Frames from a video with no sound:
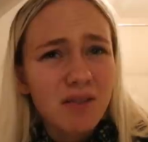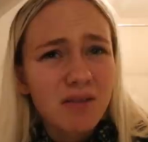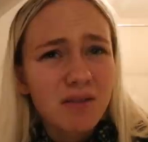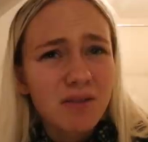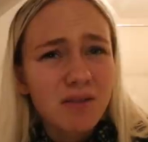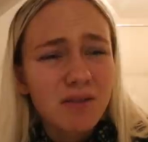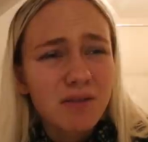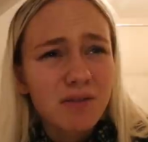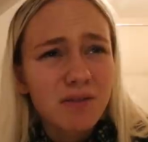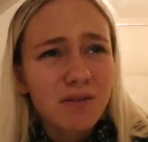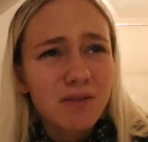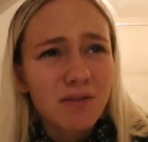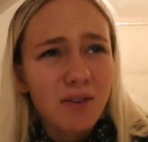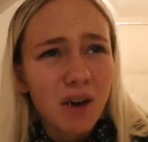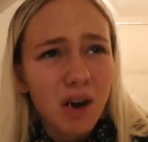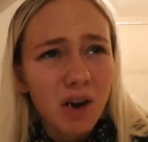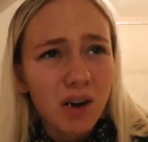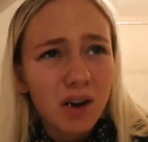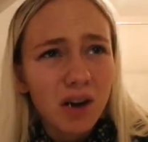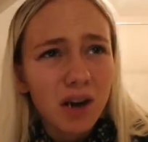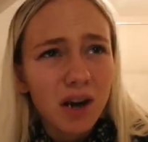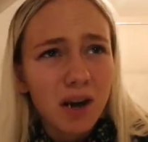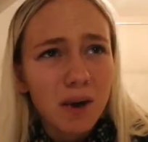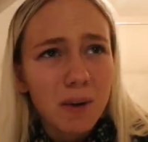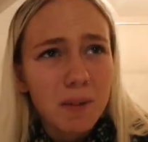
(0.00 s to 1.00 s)

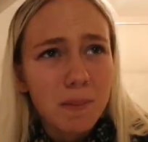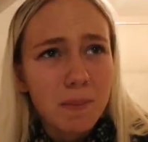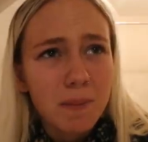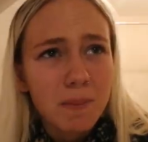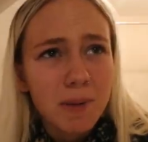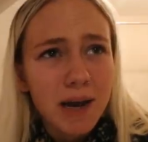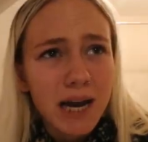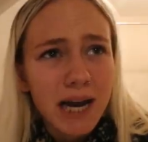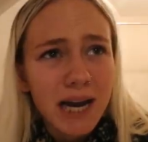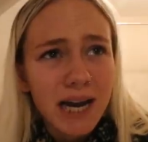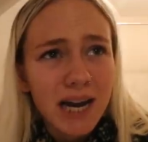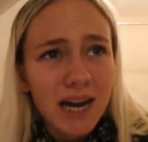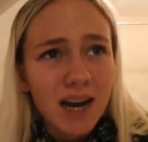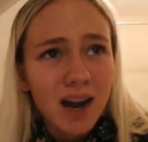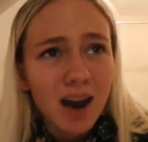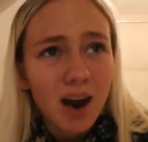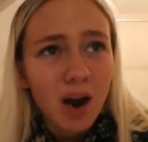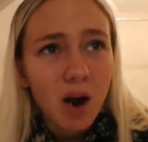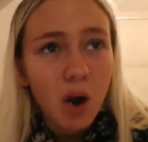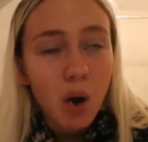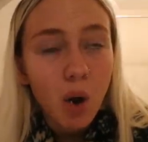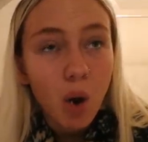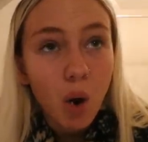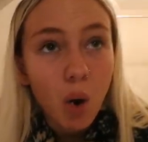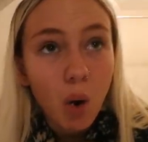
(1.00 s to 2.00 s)
Fuck me.
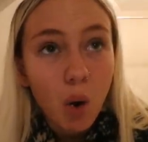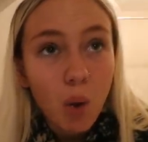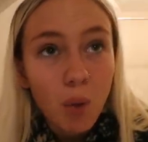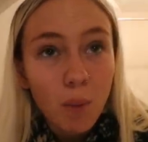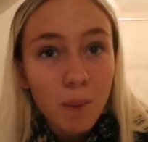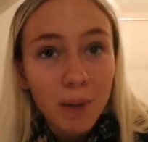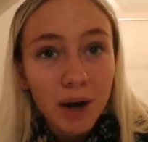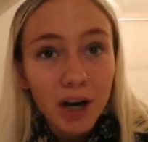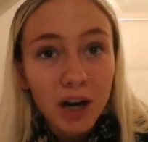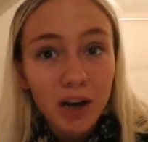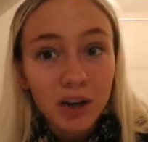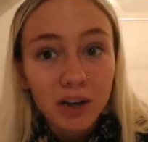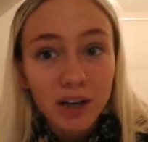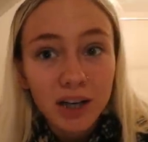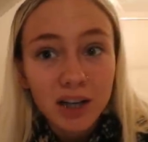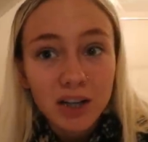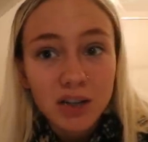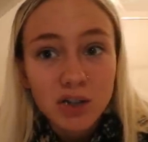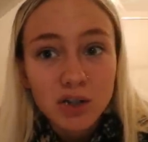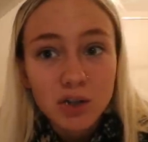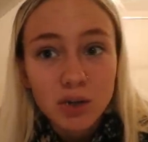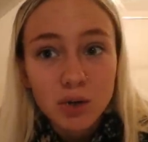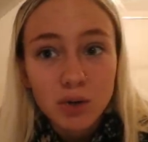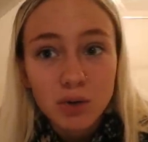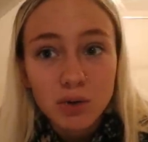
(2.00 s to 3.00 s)
Oh my god, that
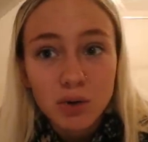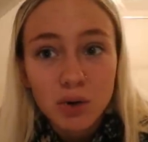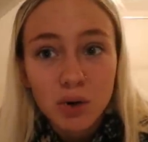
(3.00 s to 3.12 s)
is so